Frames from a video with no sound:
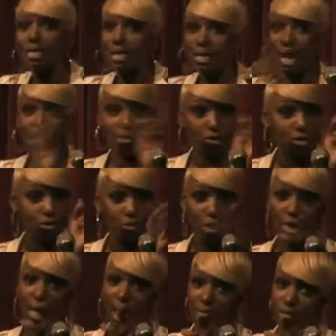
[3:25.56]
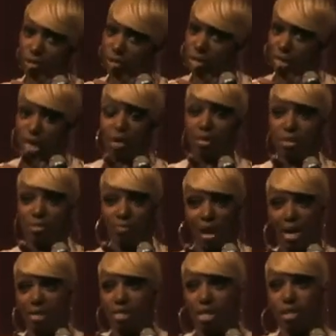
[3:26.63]
That's what you really have to do, seriously,
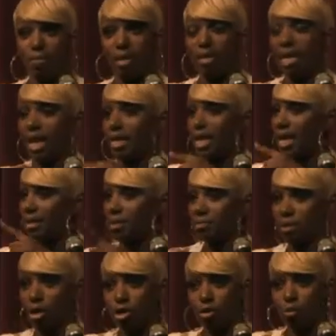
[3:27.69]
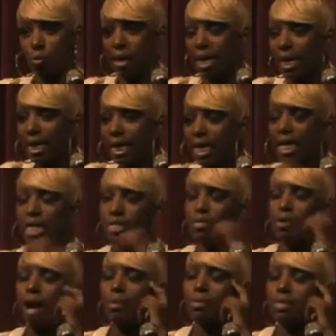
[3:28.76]
fake it till you make it. You can't let them know you're weak.
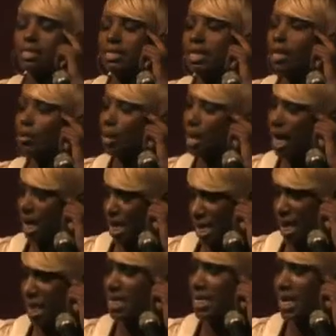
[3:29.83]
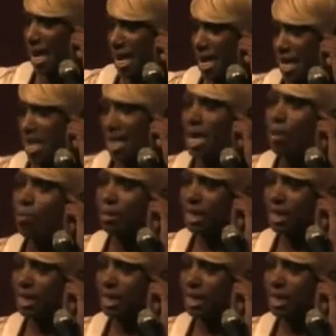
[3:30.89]
So I was sitting there going, yeah. Well,